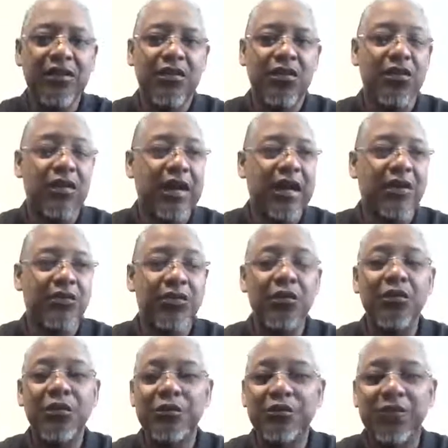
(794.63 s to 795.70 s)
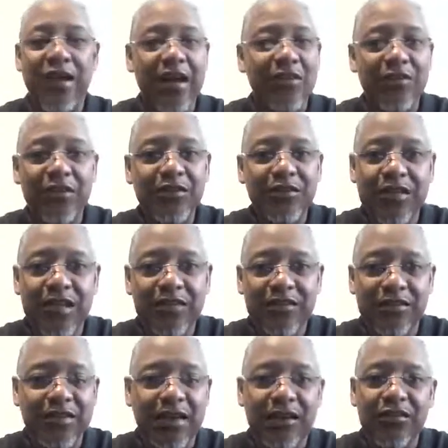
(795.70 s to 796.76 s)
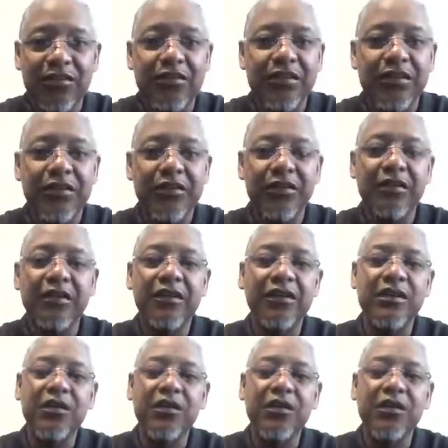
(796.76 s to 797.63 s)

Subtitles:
or a household of $500,000 a year,